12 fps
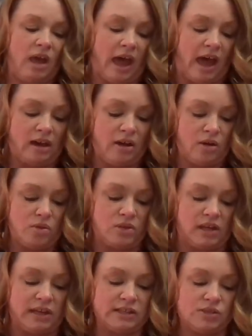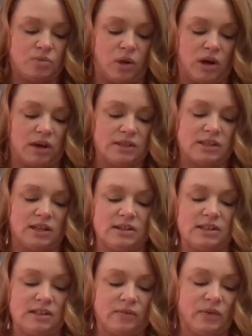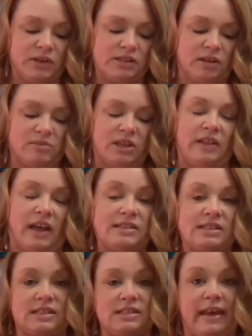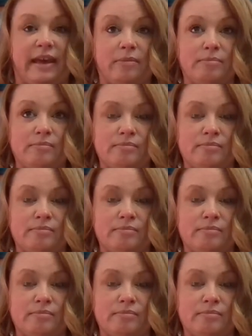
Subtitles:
Echo these words and listen for something that's the same.